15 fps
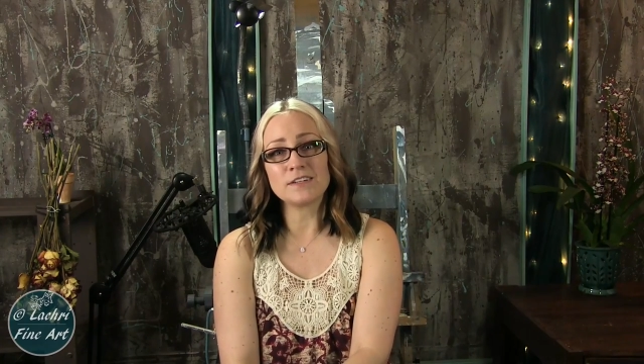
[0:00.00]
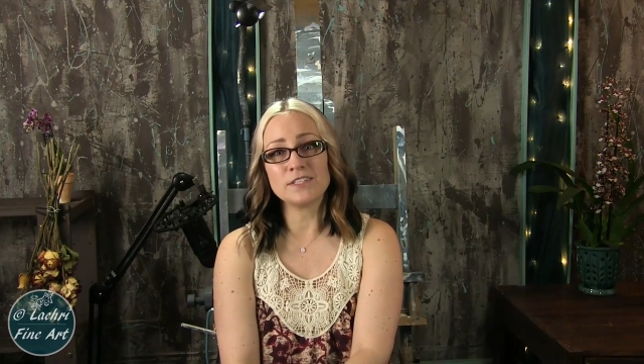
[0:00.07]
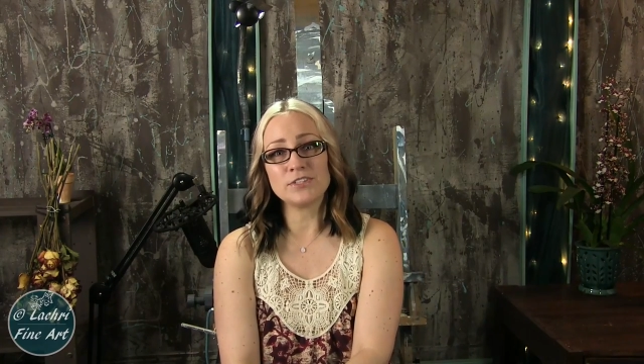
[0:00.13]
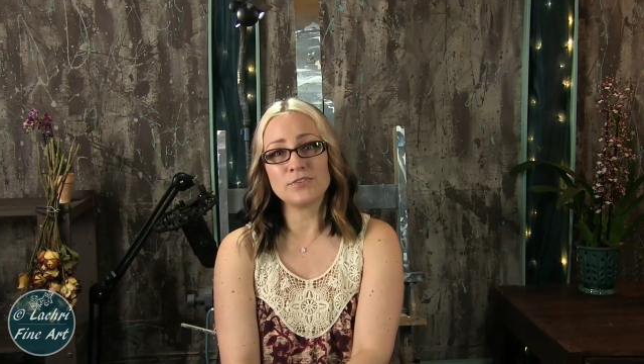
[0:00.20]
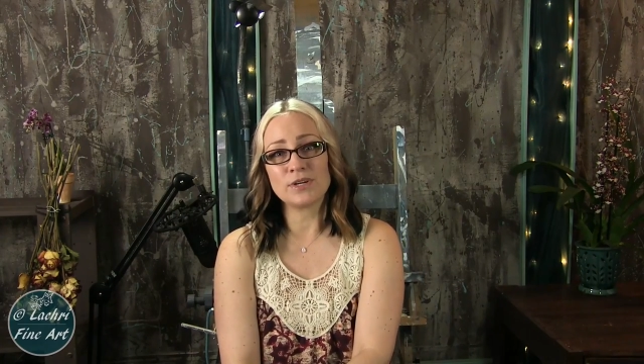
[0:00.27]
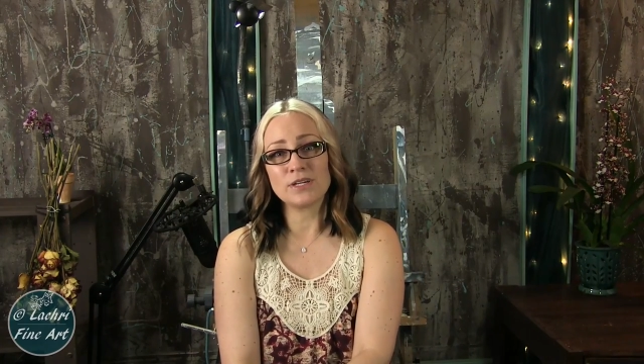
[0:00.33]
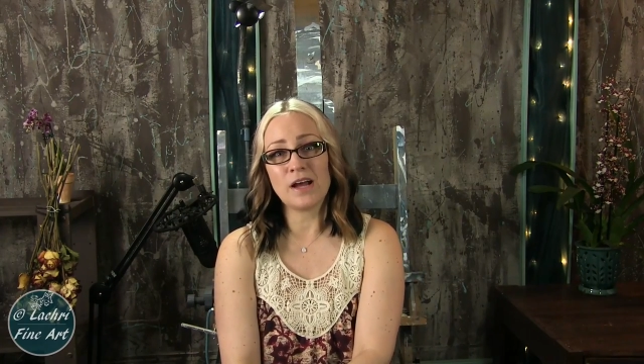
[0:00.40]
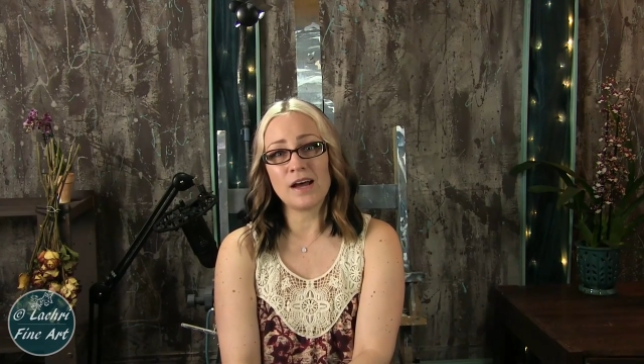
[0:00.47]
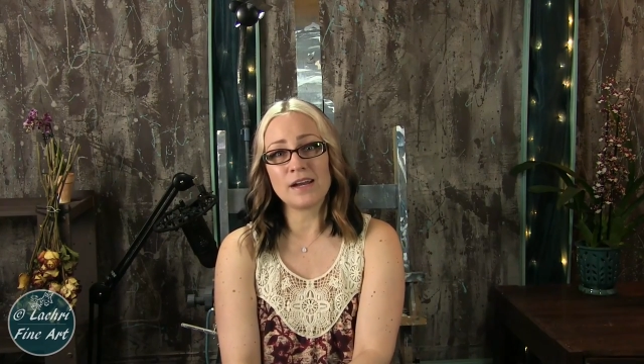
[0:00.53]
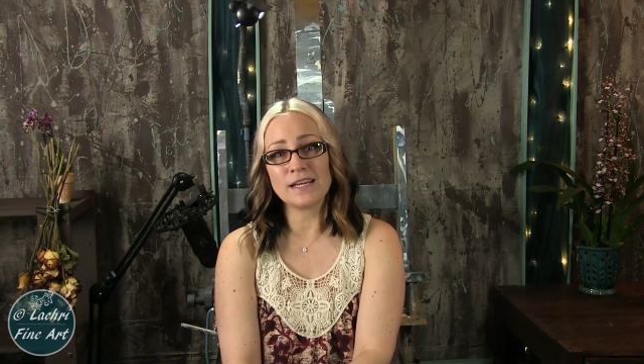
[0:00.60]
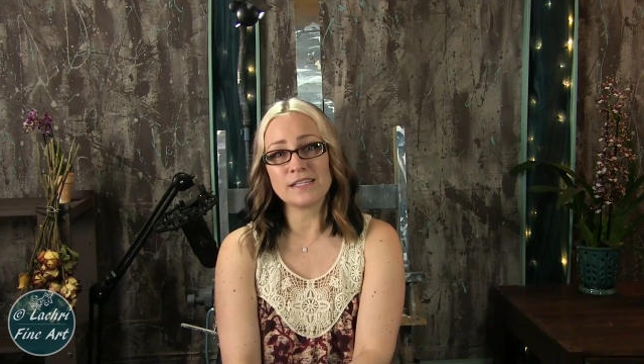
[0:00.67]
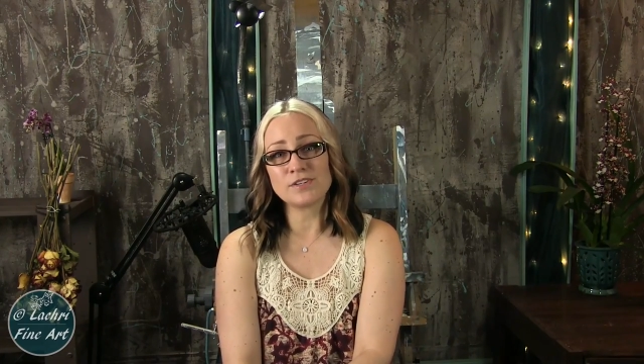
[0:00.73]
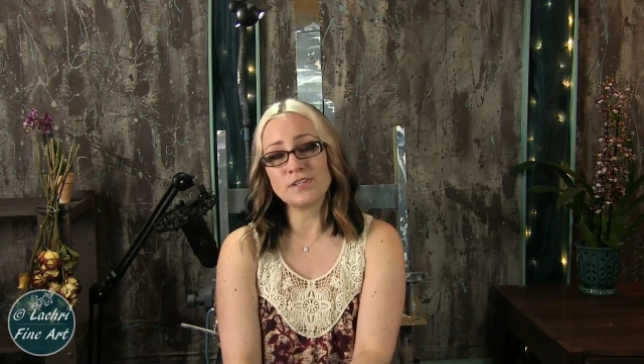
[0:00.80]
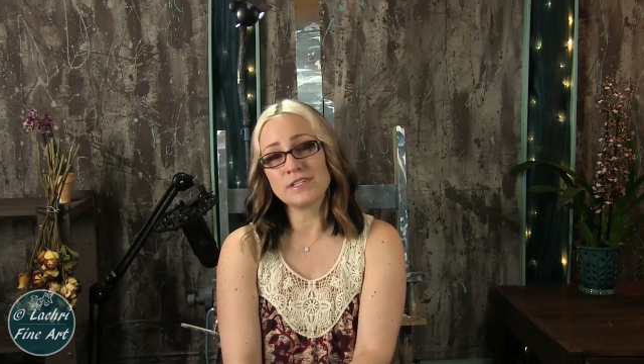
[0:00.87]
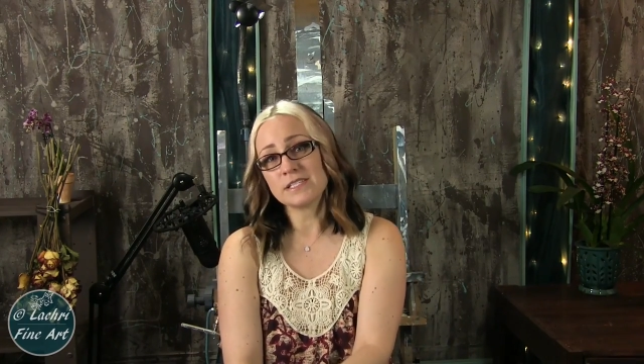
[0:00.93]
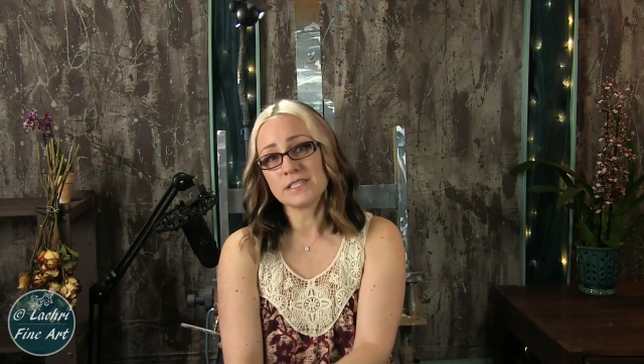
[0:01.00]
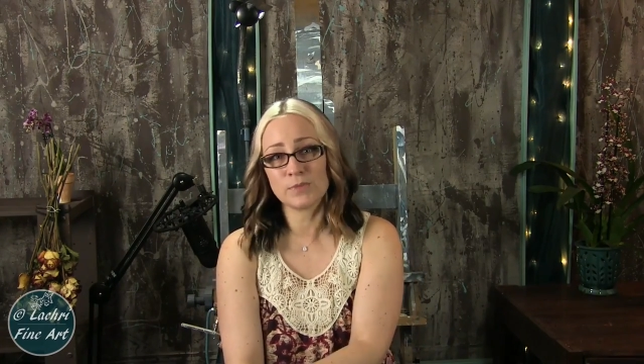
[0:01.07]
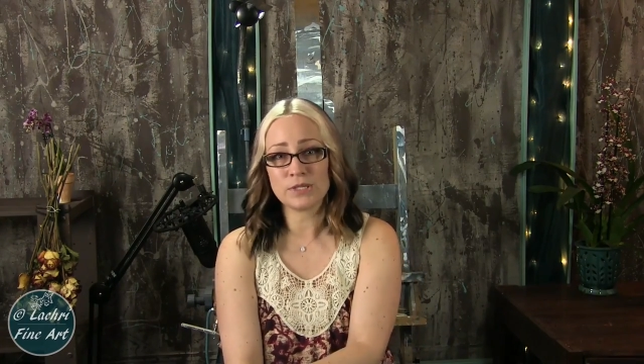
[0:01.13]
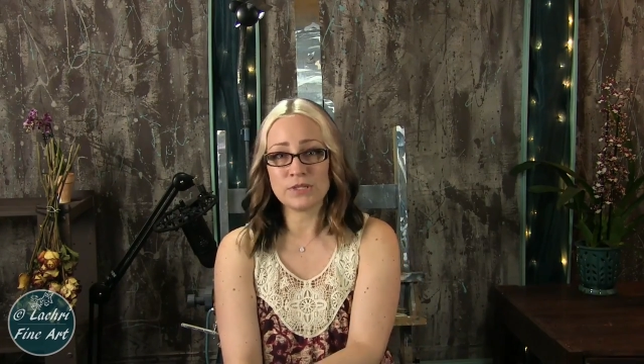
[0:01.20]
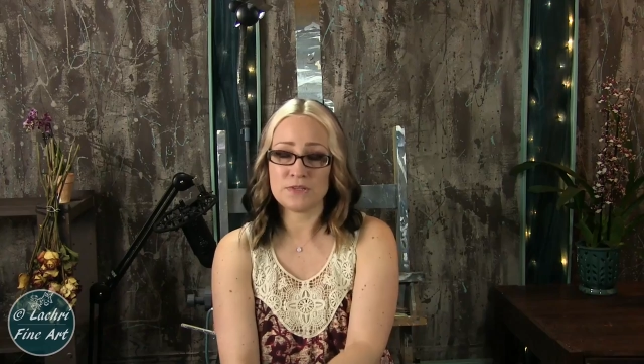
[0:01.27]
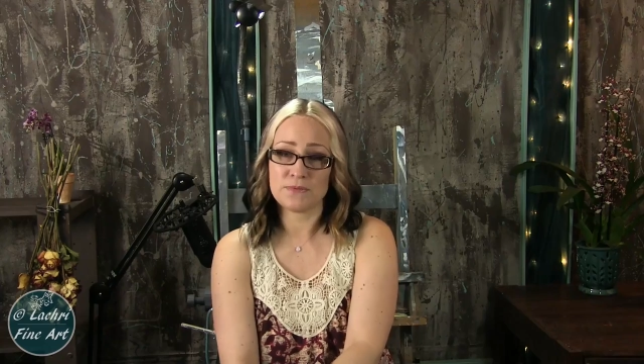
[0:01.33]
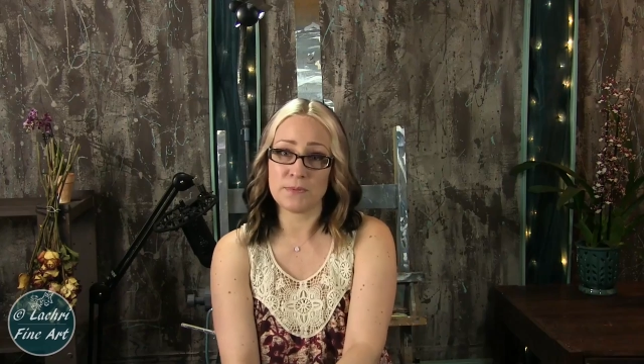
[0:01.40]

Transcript: you're you're not as good as someone who's